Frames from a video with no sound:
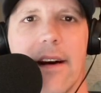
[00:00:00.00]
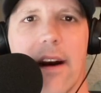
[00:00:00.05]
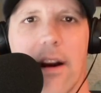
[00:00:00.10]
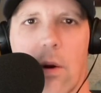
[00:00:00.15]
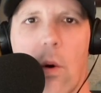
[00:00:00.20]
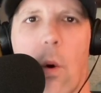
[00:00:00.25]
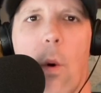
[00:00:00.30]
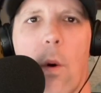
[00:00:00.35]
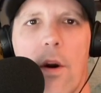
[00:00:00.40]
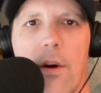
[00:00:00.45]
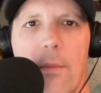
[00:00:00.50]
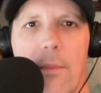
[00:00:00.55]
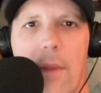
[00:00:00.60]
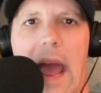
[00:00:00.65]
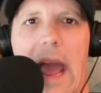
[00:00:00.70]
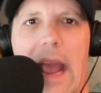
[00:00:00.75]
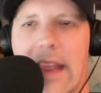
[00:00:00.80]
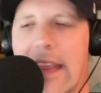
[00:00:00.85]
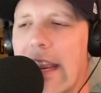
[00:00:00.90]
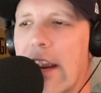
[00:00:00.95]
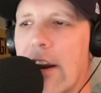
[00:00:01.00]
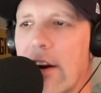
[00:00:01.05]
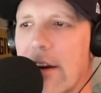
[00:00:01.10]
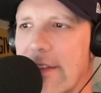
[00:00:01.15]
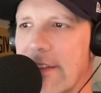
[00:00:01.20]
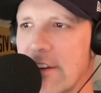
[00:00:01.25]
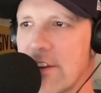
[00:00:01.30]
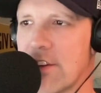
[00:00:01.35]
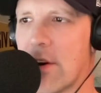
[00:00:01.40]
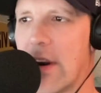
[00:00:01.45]
a quarterback here
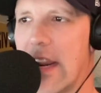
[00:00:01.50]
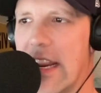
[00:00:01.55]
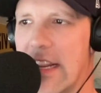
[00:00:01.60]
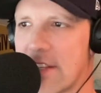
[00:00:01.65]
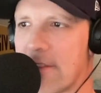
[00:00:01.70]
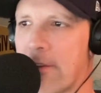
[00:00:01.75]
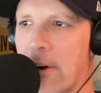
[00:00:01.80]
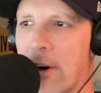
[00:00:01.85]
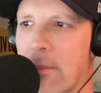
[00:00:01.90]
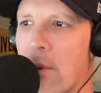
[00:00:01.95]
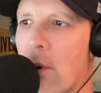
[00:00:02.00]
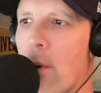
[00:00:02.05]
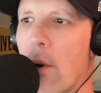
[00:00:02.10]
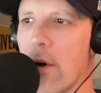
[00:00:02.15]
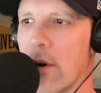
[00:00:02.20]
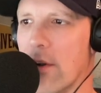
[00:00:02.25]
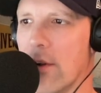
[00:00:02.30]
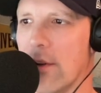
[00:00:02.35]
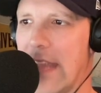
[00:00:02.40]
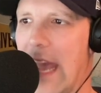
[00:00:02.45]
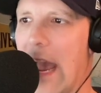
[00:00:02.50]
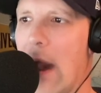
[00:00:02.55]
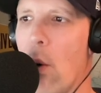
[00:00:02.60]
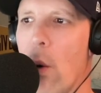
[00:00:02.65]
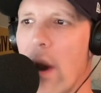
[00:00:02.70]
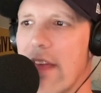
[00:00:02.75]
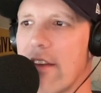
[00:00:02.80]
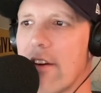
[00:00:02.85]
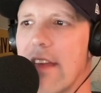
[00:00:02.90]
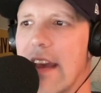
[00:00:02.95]
in the transfer portal. Now,
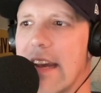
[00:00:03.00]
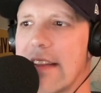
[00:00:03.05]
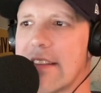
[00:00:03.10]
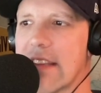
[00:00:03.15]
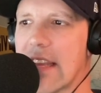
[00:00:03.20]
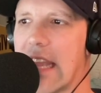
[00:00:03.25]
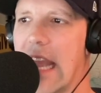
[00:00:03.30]
whether that's a